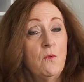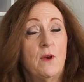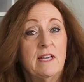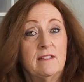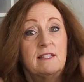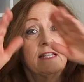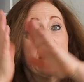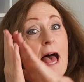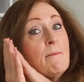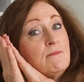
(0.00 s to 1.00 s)
We
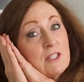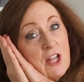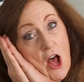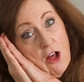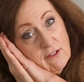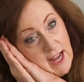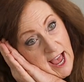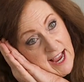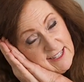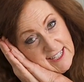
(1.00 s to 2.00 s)
slept all
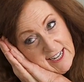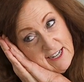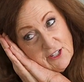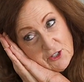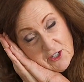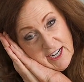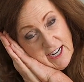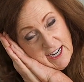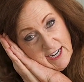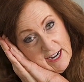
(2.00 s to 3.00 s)
night in a
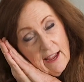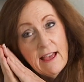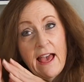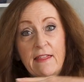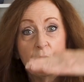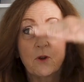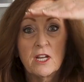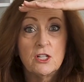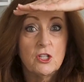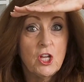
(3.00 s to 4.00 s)
tree. And then we're
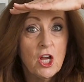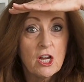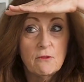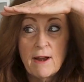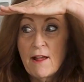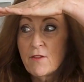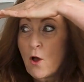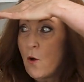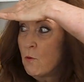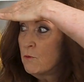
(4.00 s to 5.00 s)
going to look around the
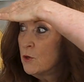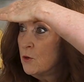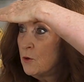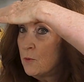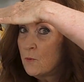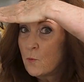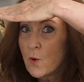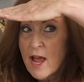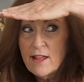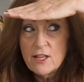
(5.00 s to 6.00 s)
whole room.
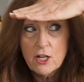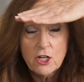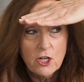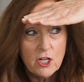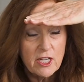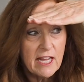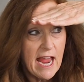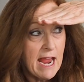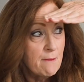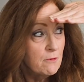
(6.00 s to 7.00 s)
When the cook
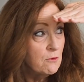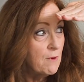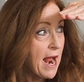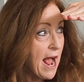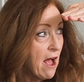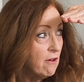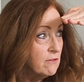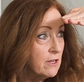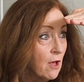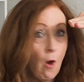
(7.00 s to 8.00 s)
came
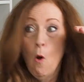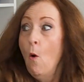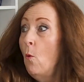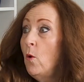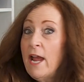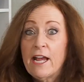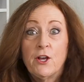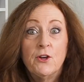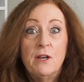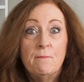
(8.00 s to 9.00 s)
around, we
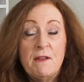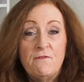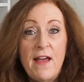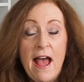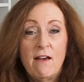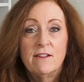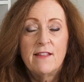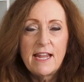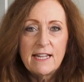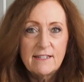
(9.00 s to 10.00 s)
couldn't be found.
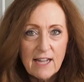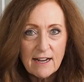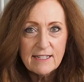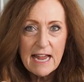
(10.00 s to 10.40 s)
And they can duck